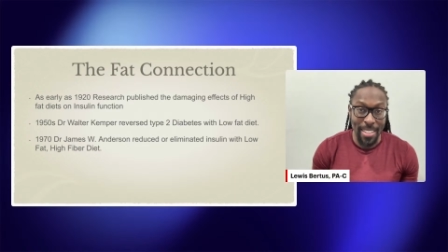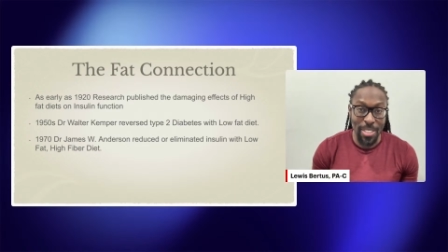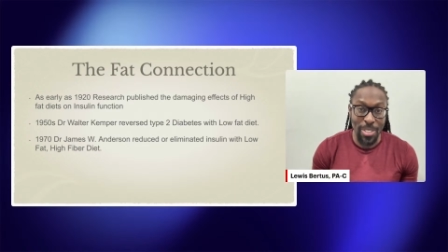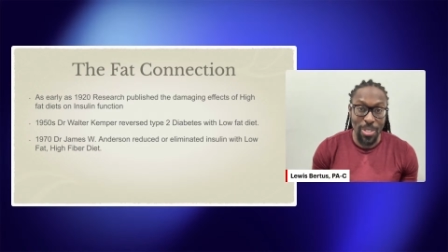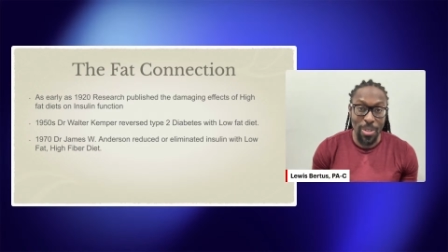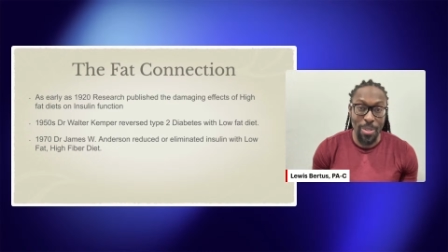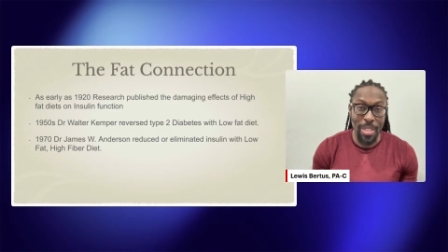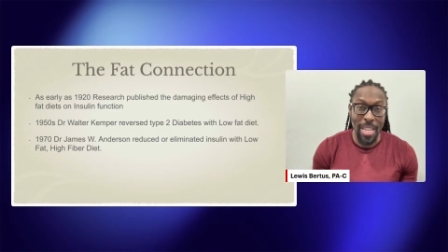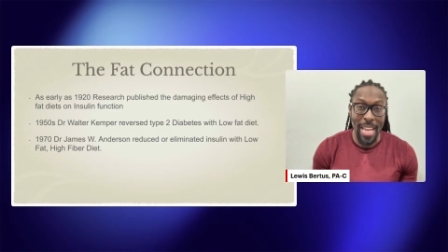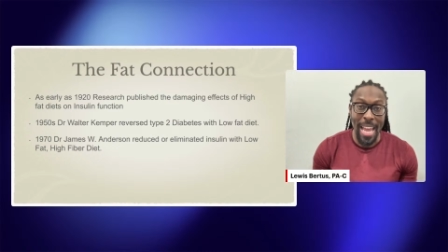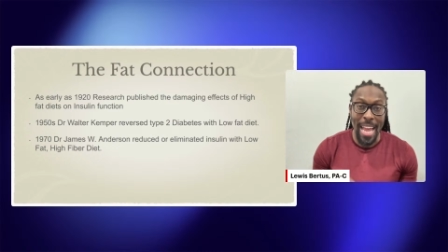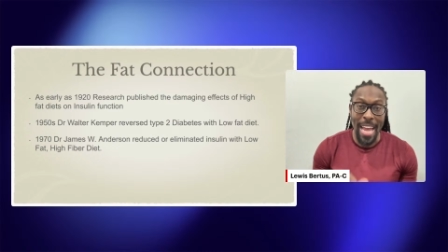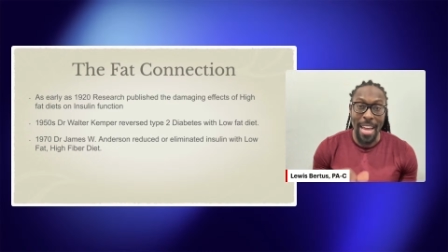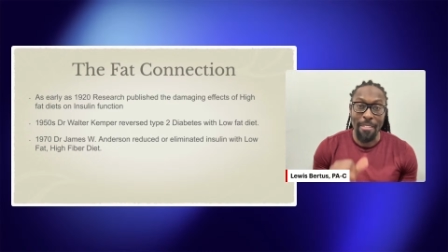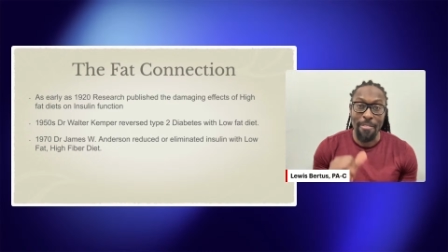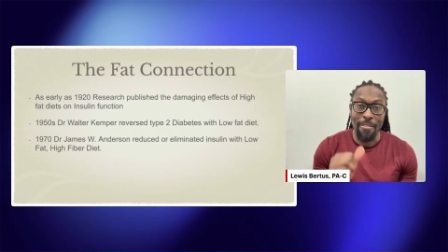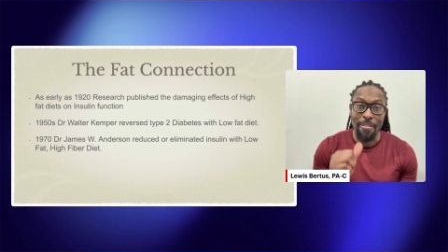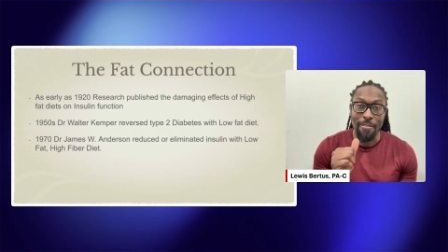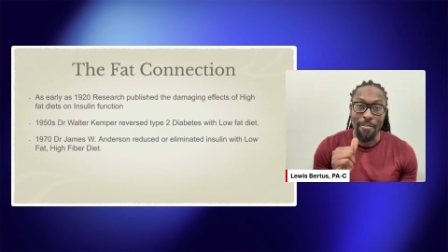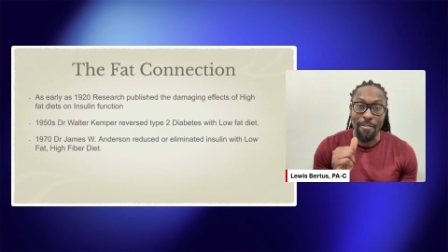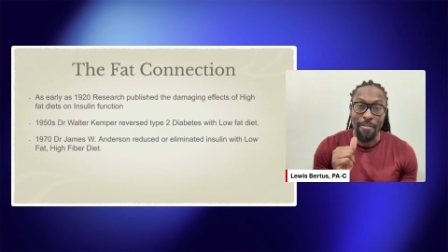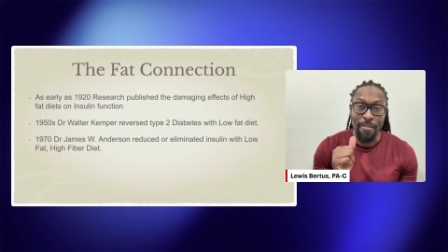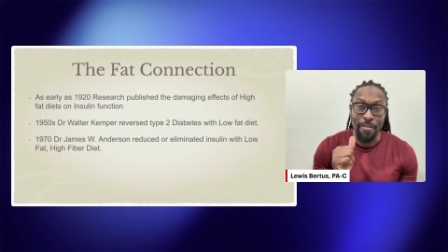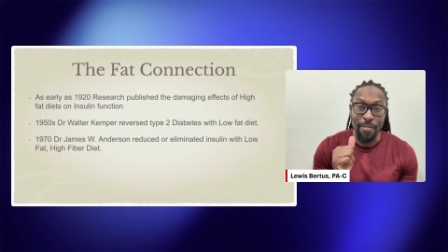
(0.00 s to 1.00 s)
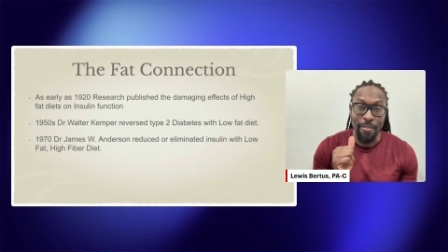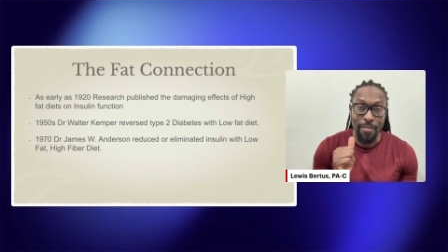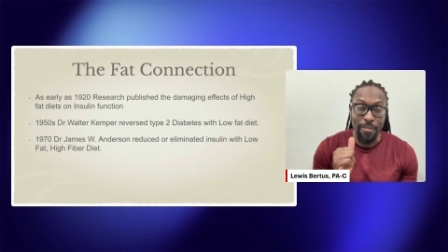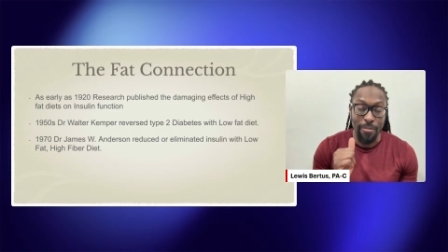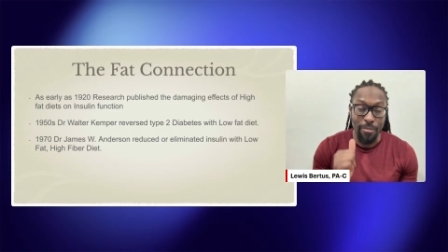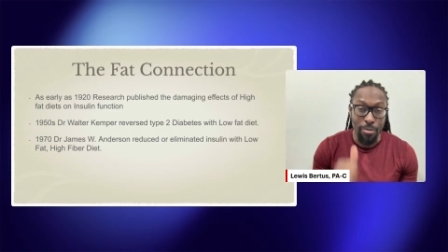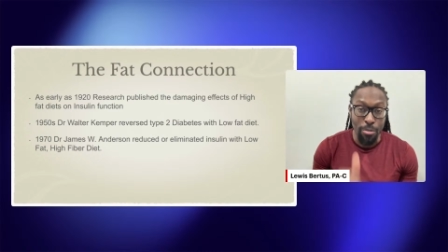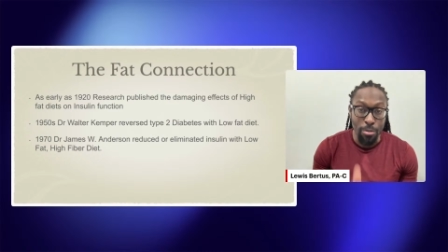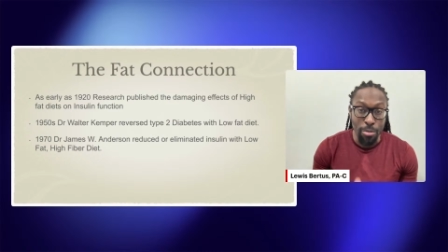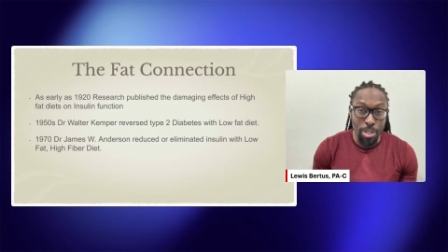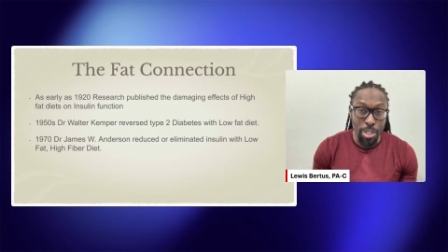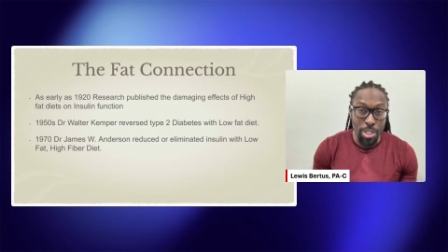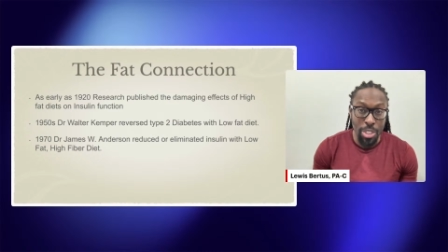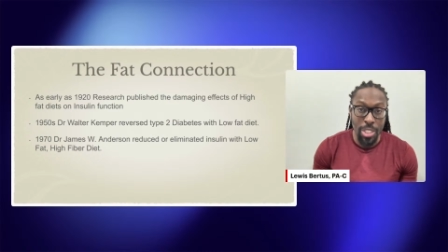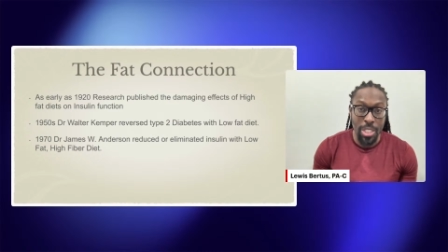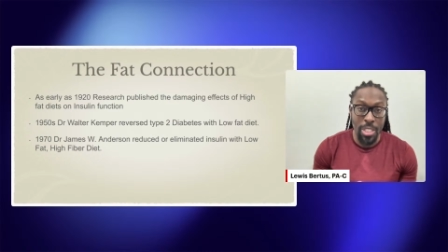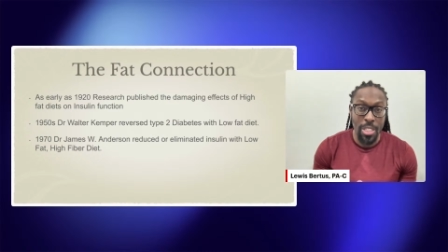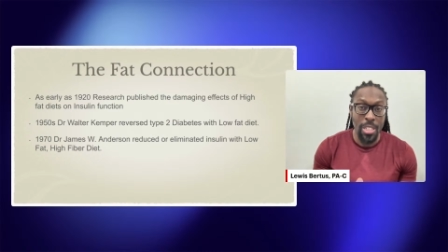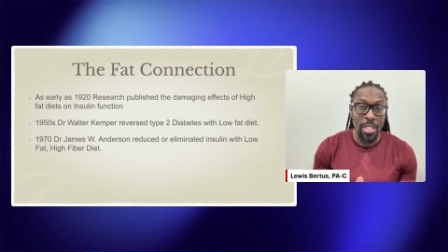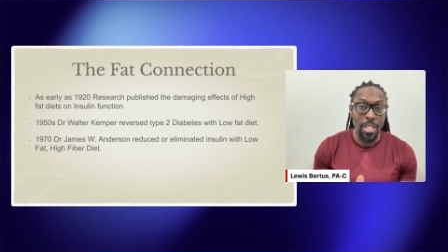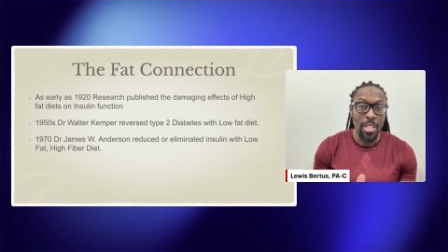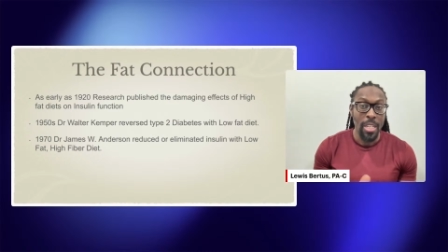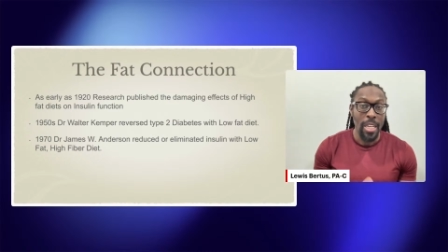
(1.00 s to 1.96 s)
So they had fruits